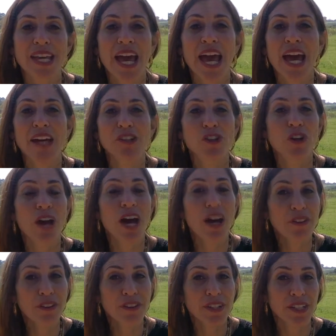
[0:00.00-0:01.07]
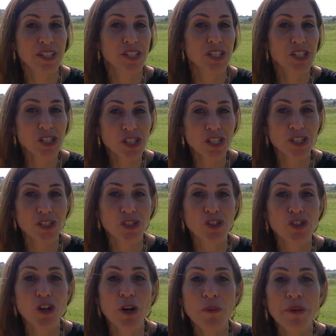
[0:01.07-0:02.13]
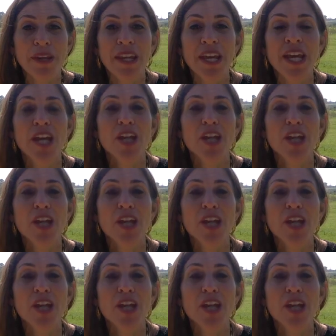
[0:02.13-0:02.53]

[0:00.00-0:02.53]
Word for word: and your health conditions determine